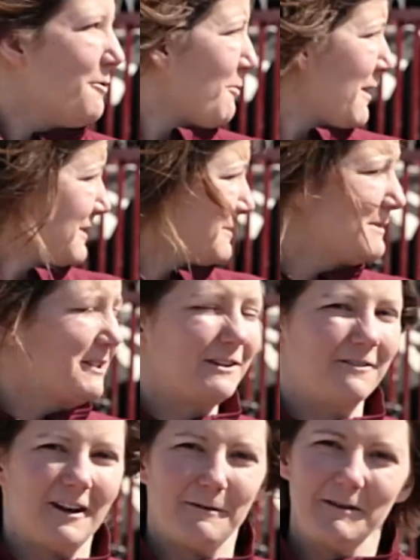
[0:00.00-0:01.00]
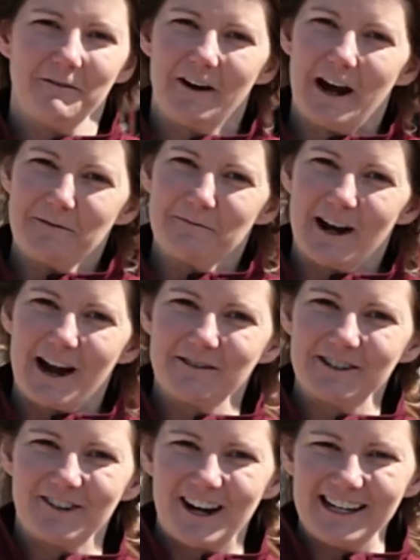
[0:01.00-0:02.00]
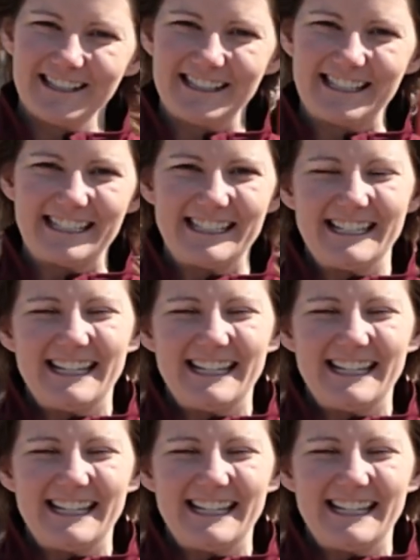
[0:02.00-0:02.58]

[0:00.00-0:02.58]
Welcome to the family farm where I was raised.